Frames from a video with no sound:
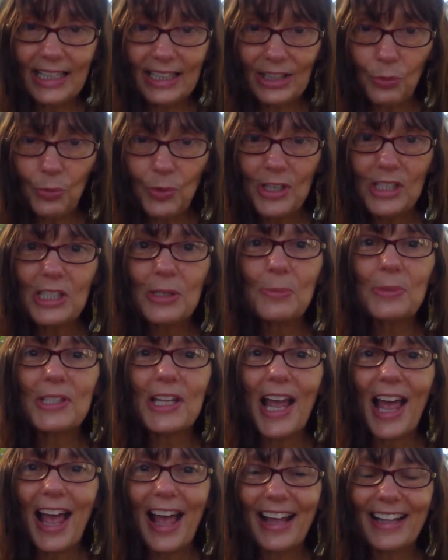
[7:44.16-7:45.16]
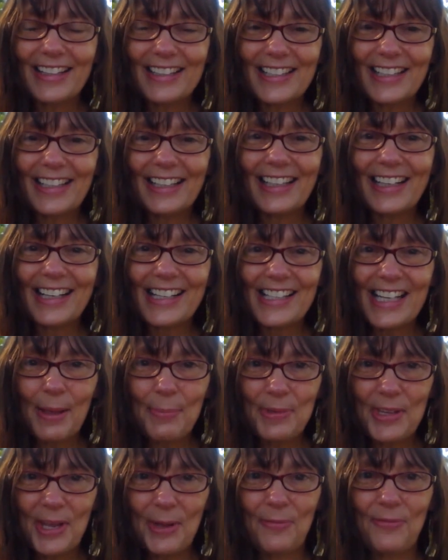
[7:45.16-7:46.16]
the wisdom to
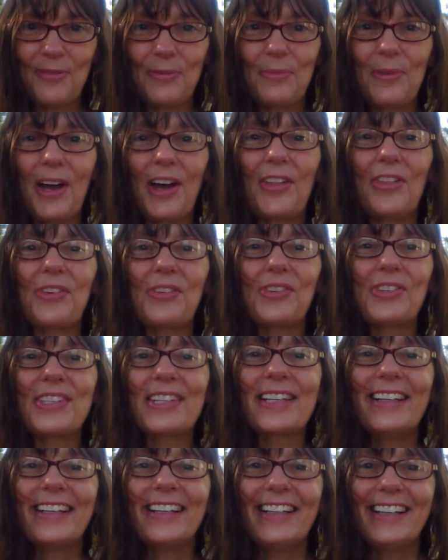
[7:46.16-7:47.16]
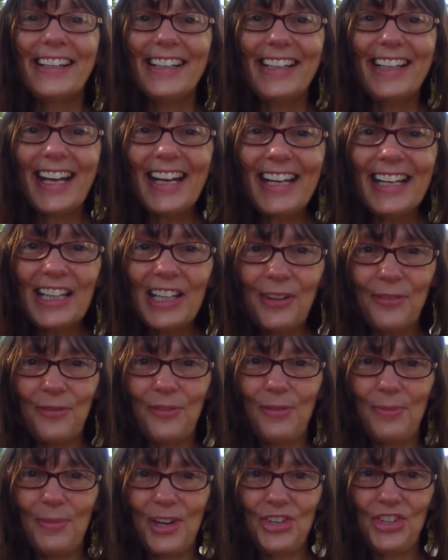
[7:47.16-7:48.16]
accept help from others, getting the
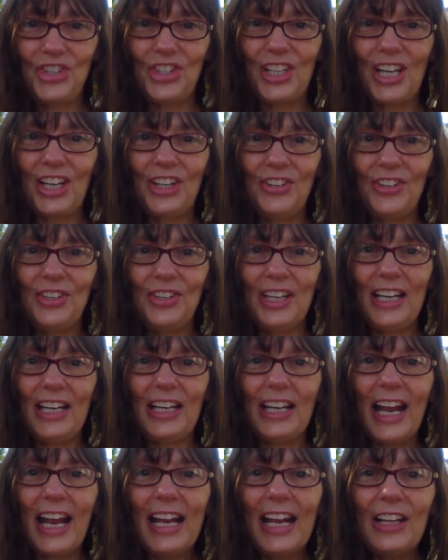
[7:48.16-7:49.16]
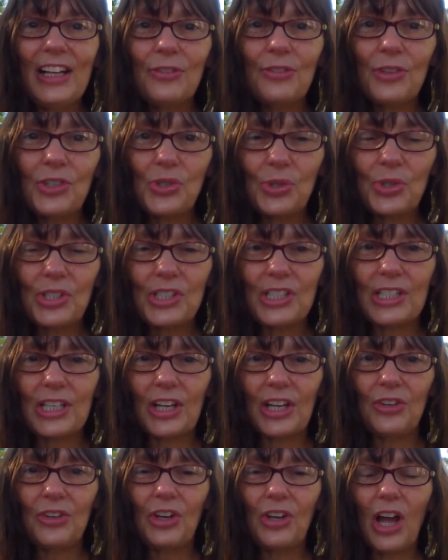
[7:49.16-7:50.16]
information that you need, any of the resources
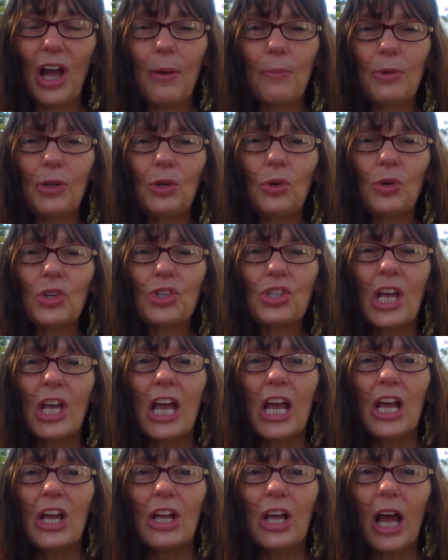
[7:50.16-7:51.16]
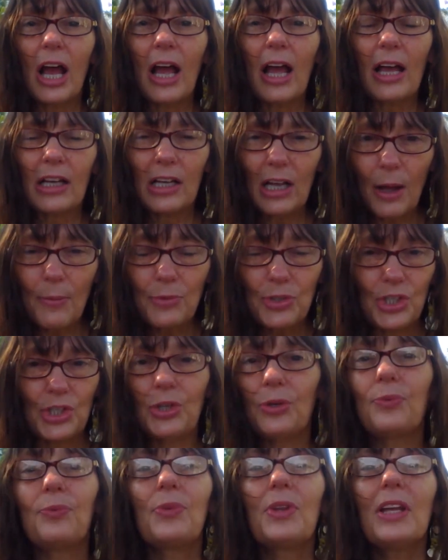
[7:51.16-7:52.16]
that you come, and of course, come to
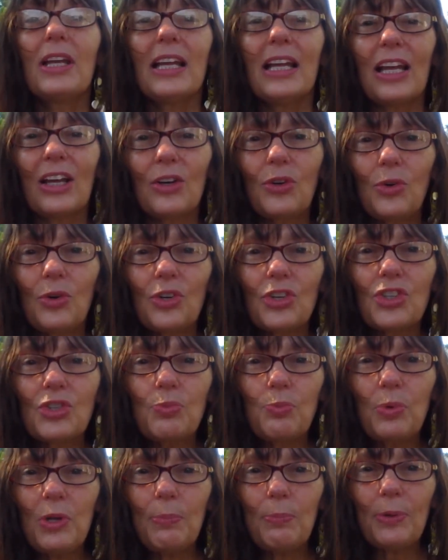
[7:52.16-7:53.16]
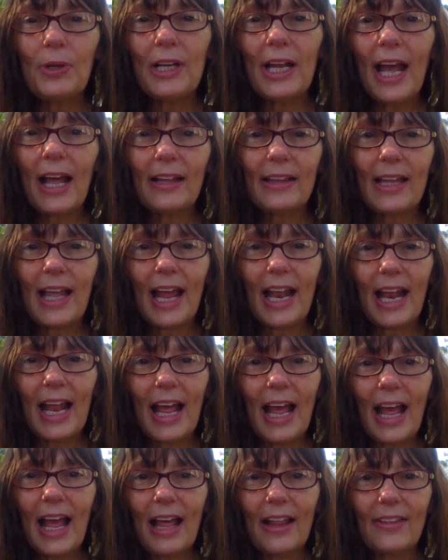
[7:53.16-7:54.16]
you. Of course, we put out
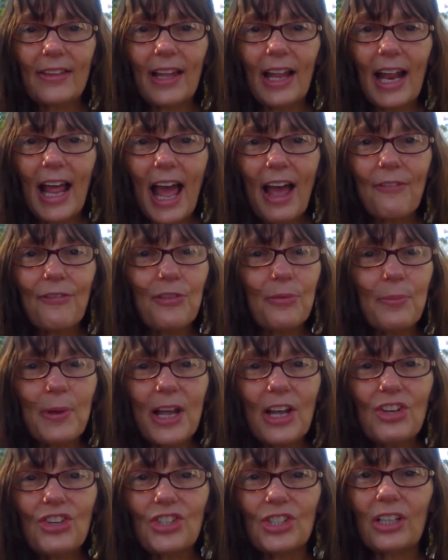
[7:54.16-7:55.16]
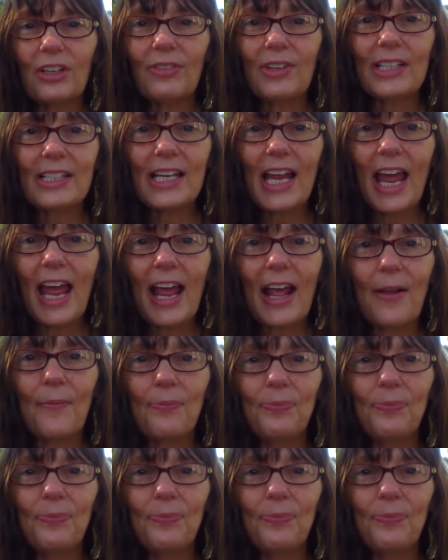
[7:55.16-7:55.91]
that affirmation every day.